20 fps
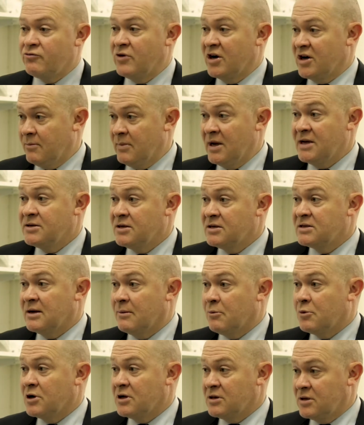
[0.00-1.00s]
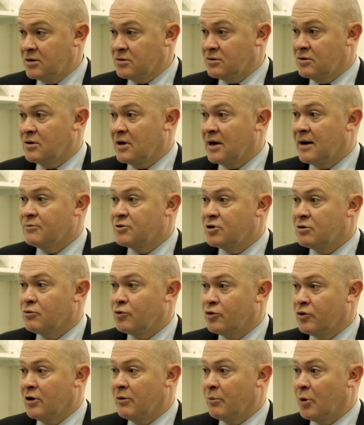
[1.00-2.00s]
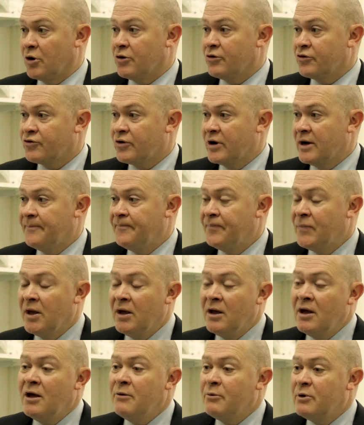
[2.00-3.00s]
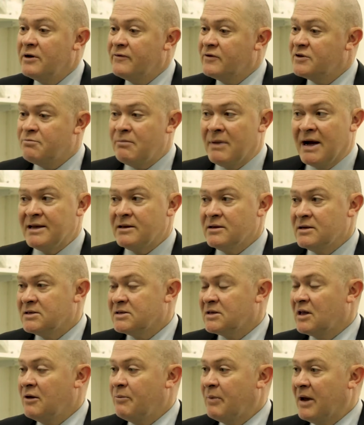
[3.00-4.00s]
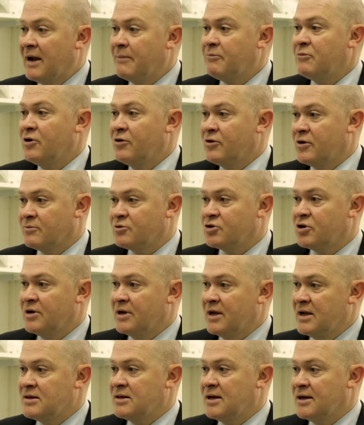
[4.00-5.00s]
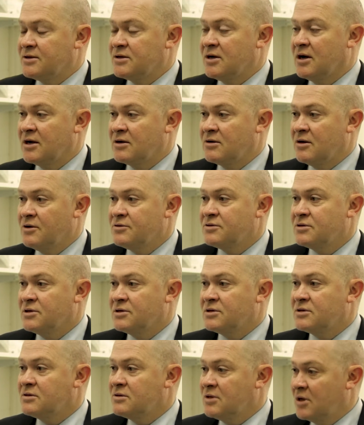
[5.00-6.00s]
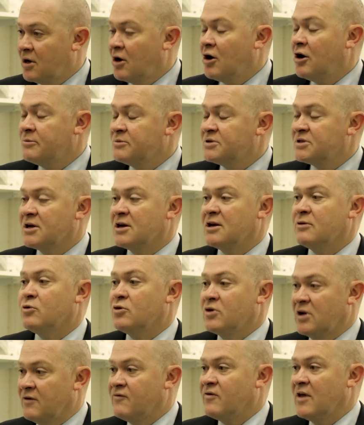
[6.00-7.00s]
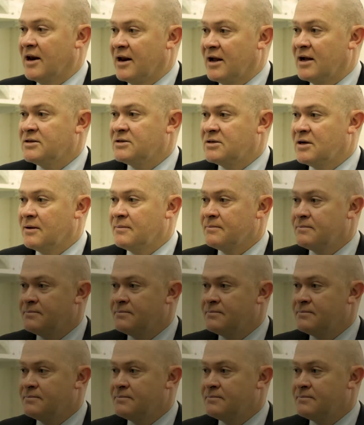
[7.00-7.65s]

recommend to somebody they do come to a laboratory. But if it's mainly sleep apnea and I'm trying to get that diagnosis, then a home study will give that answer.